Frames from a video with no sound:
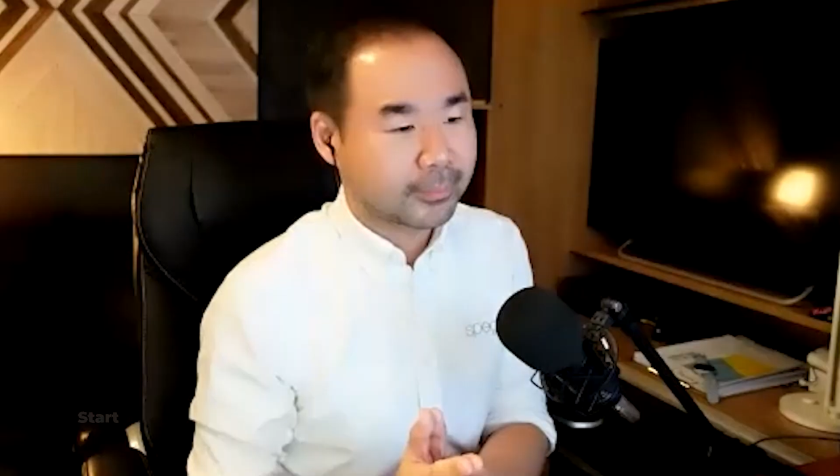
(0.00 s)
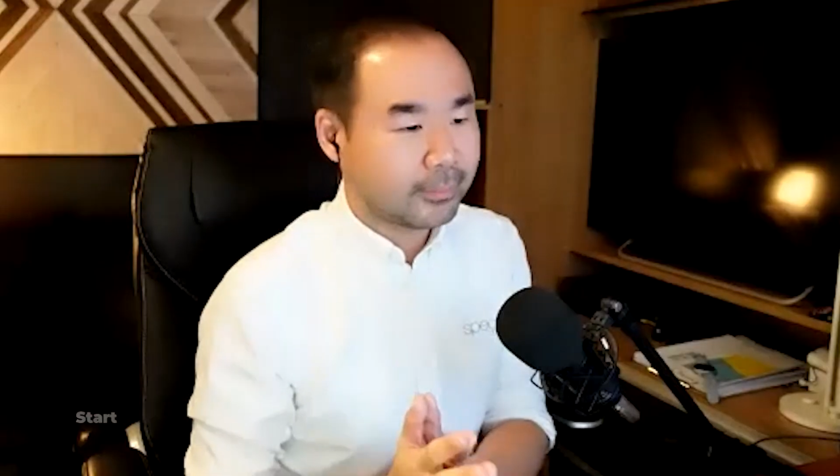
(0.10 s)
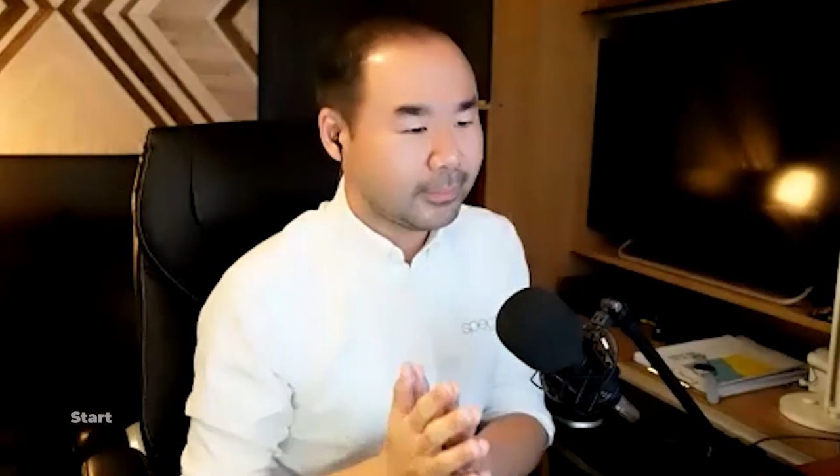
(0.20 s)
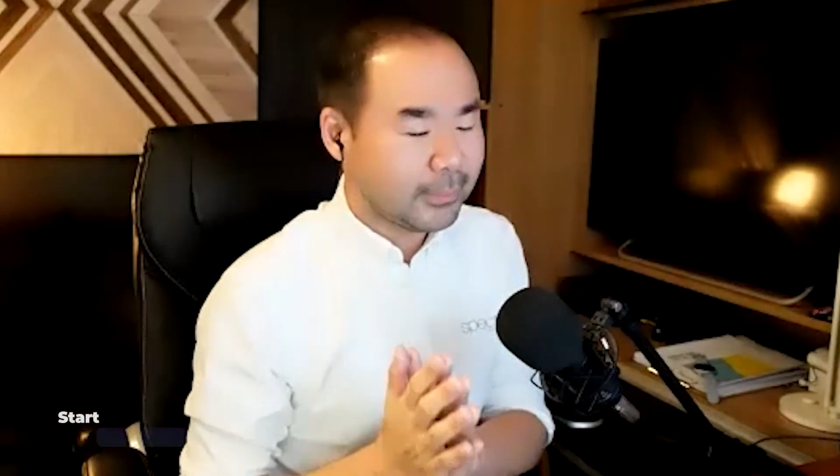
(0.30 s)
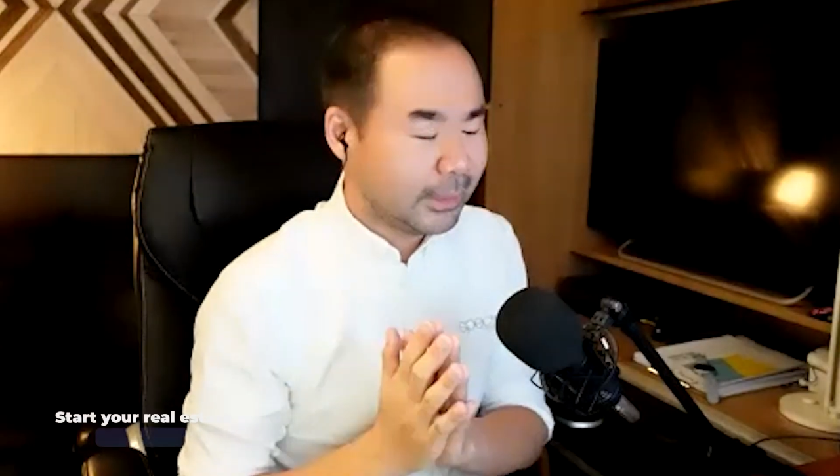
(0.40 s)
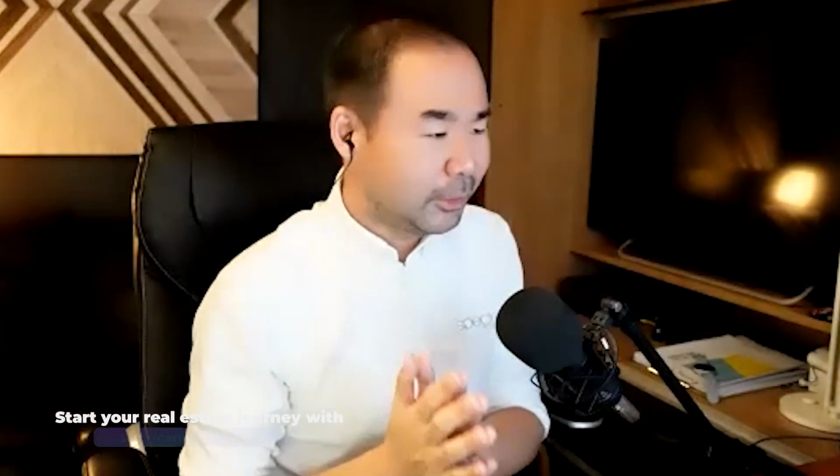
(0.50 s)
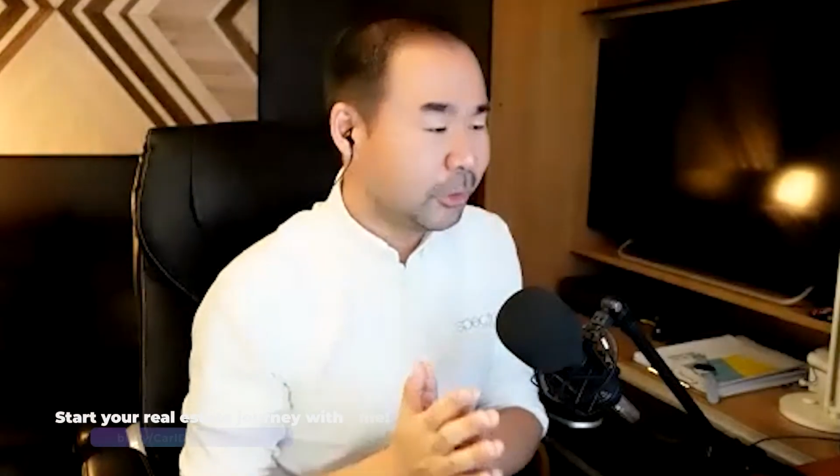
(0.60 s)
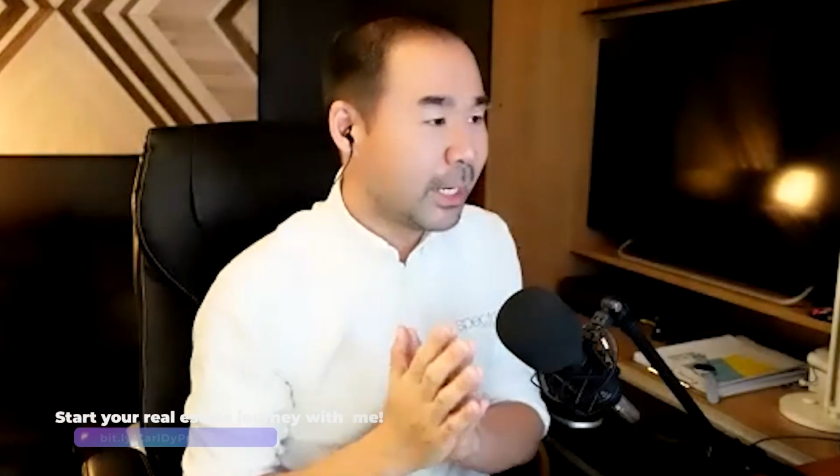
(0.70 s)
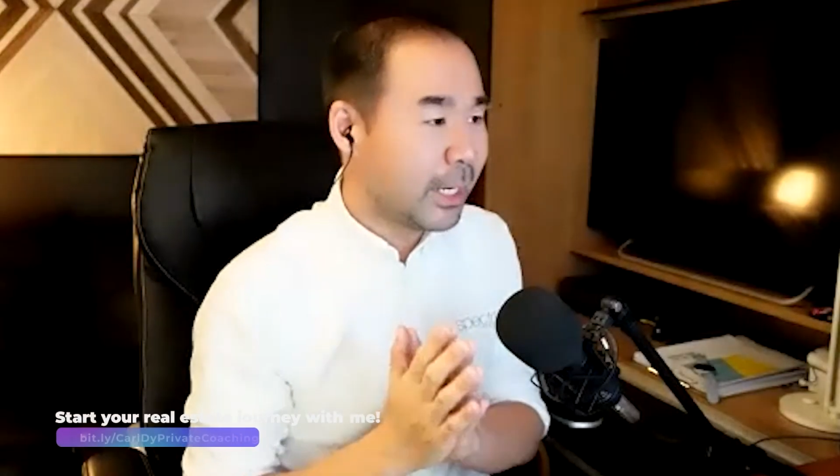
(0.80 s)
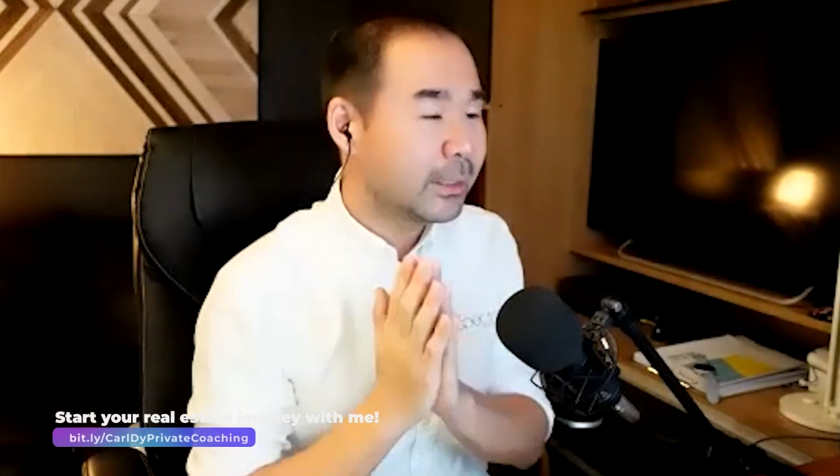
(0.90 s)
You know,
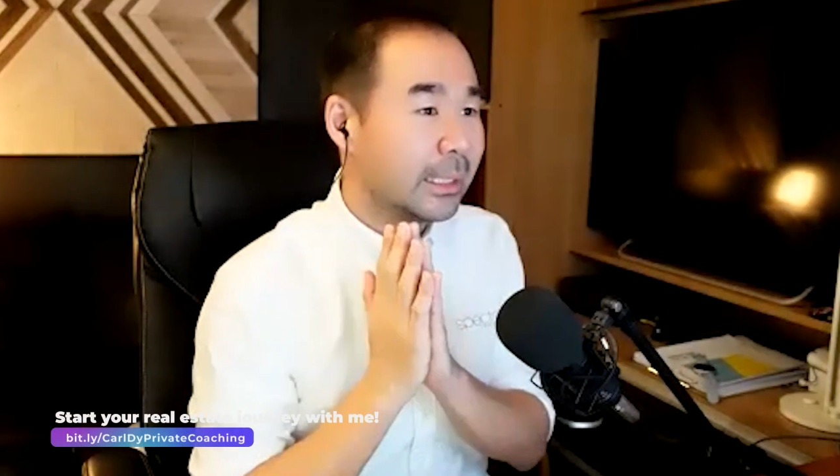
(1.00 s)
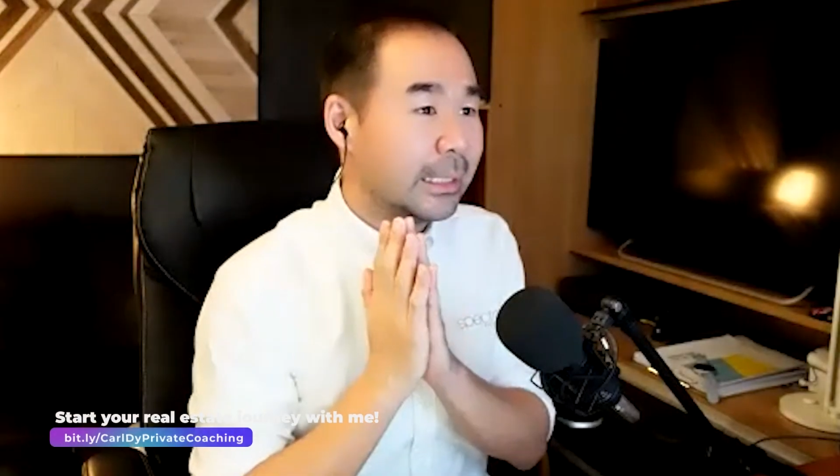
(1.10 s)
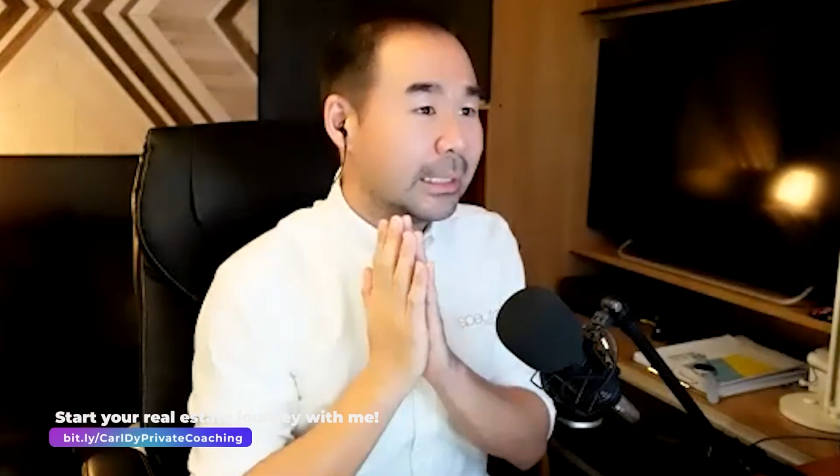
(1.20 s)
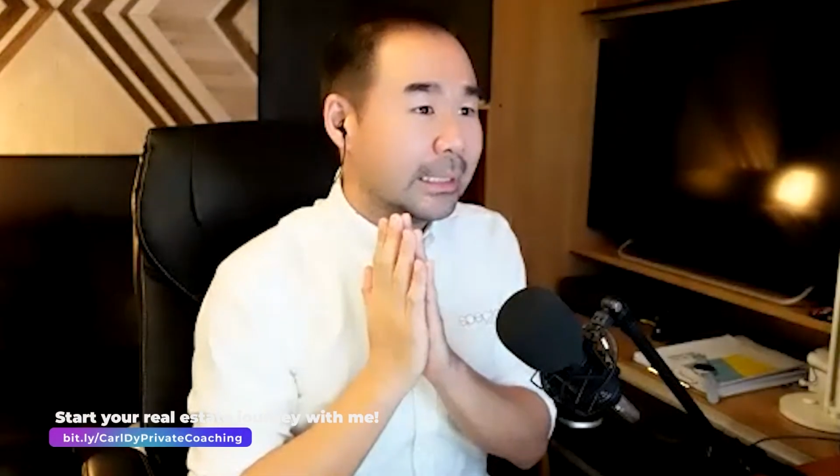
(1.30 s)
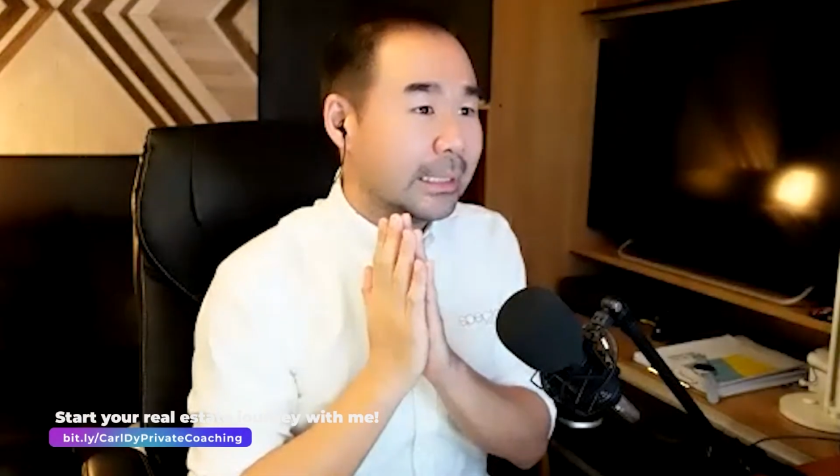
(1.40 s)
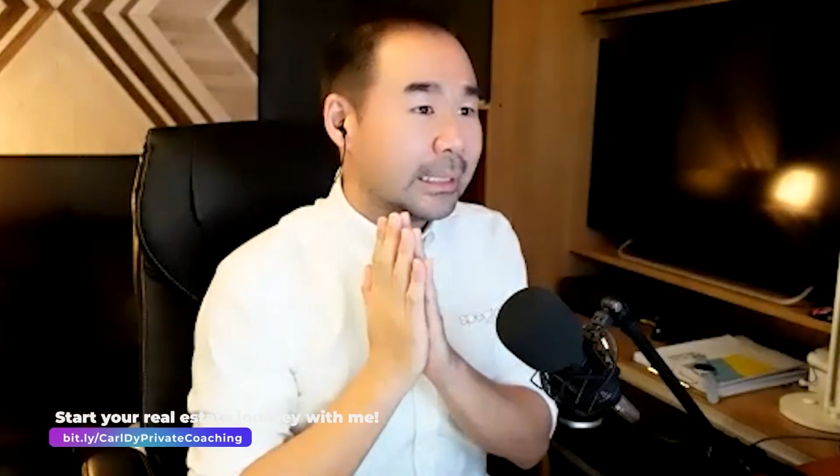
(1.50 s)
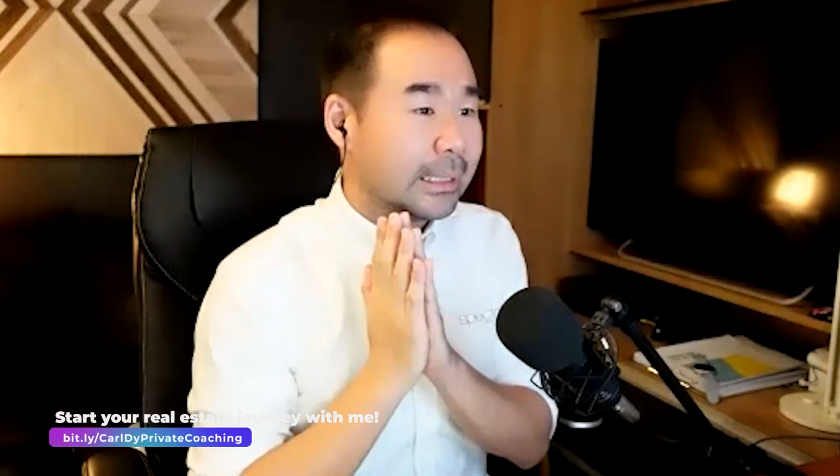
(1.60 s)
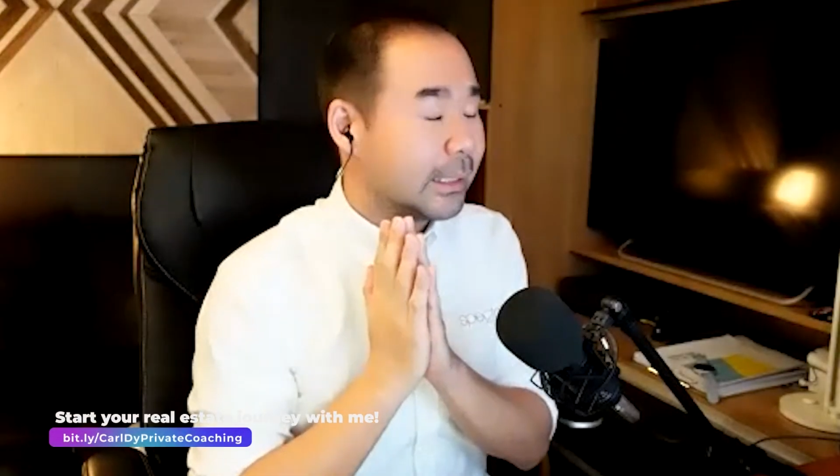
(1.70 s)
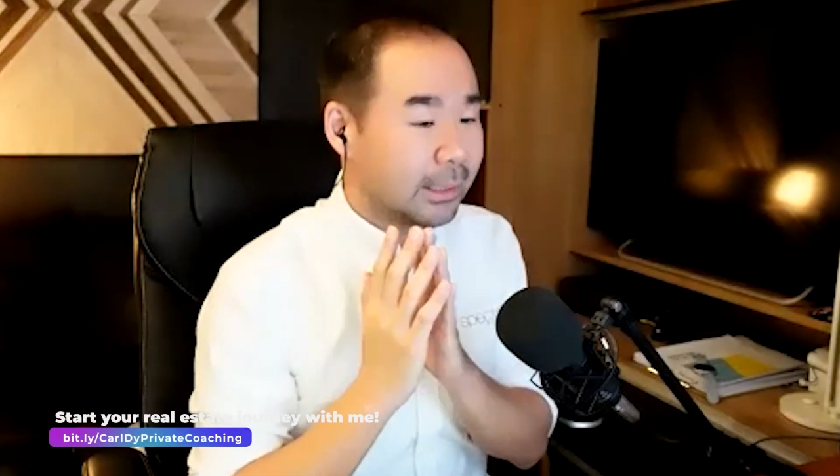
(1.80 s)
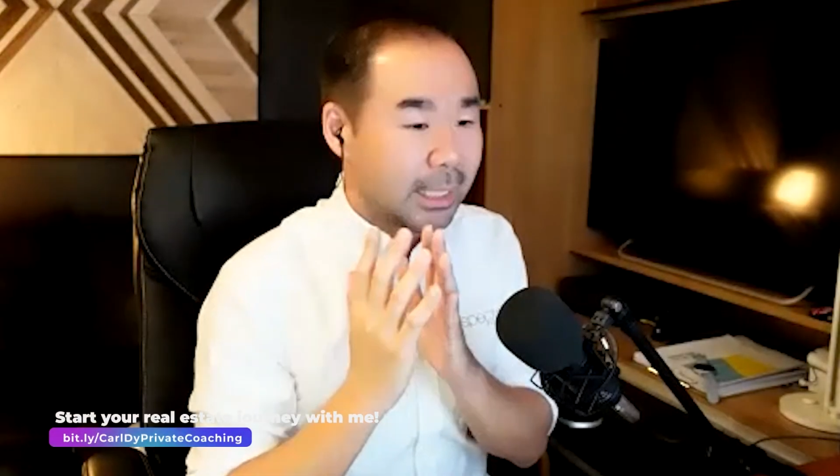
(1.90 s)
guys,
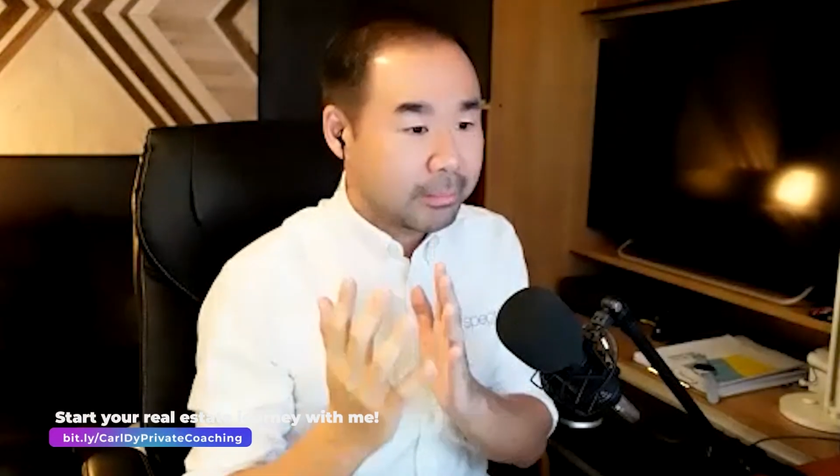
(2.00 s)
just like